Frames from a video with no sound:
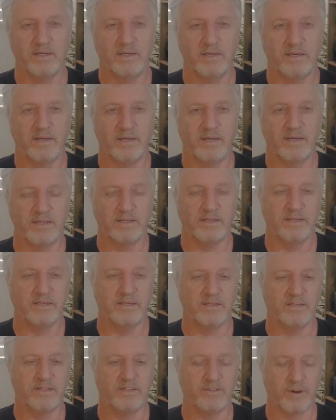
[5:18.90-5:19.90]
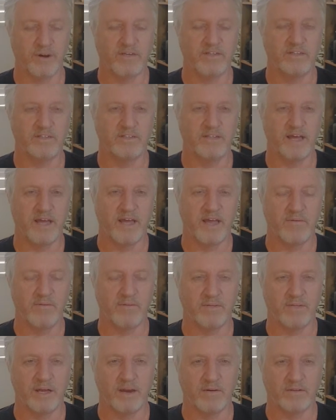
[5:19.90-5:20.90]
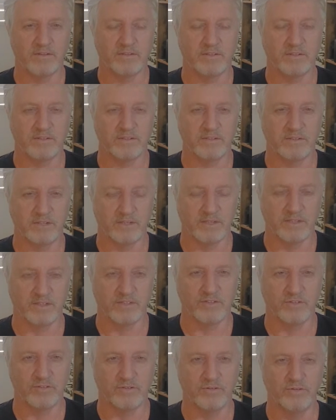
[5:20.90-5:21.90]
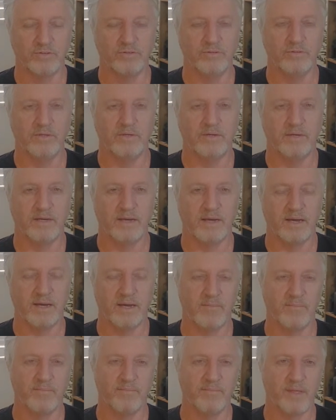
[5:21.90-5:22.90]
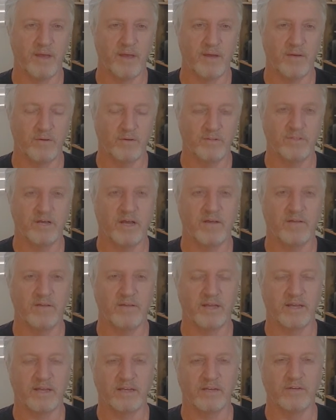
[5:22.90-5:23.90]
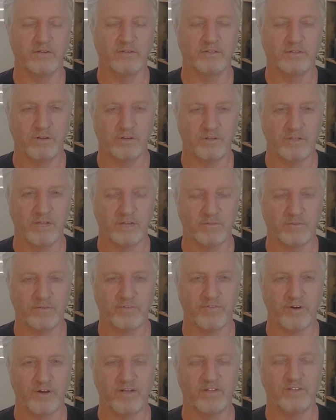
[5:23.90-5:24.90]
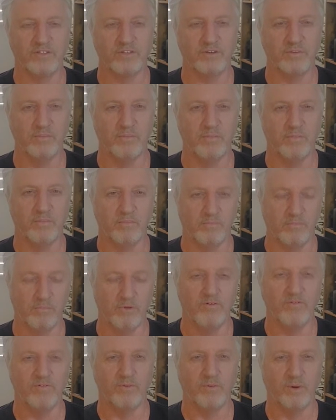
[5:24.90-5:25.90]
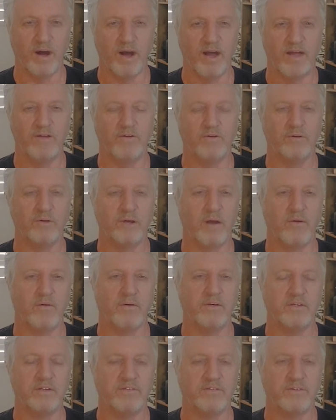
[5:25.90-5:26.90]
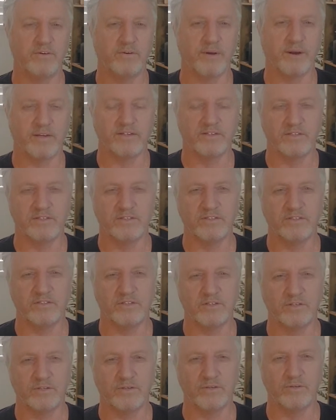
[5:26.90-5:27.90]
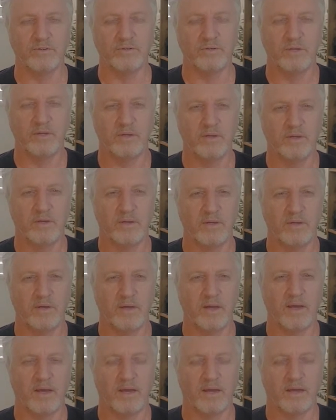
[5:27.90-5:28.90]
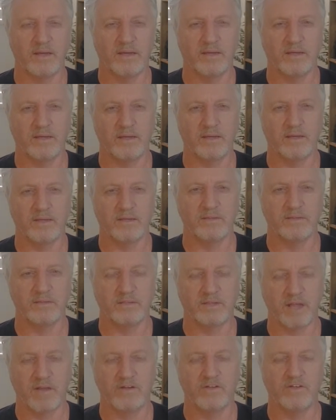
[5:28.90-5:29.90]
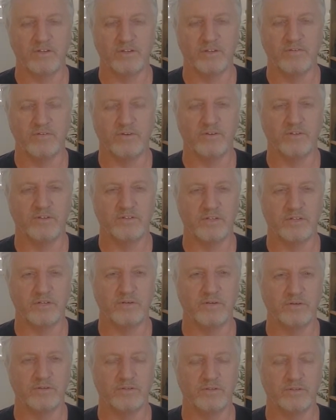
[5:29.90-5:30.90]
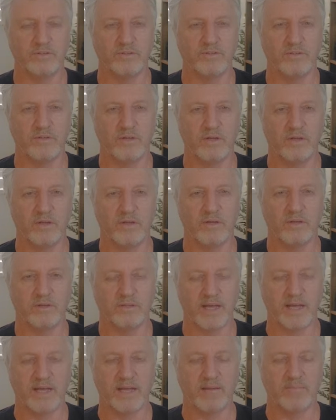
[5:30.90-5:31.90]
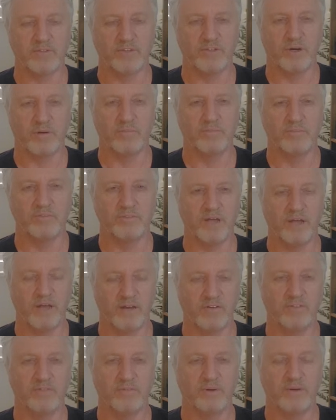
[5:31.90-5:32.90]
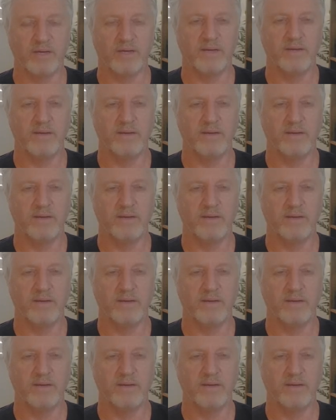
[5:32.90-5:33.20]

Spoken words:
and the direction they had when they were still at school. Also, they can lose contact with friends who move away or go in different directions to go to university or take up jobs elsewhere.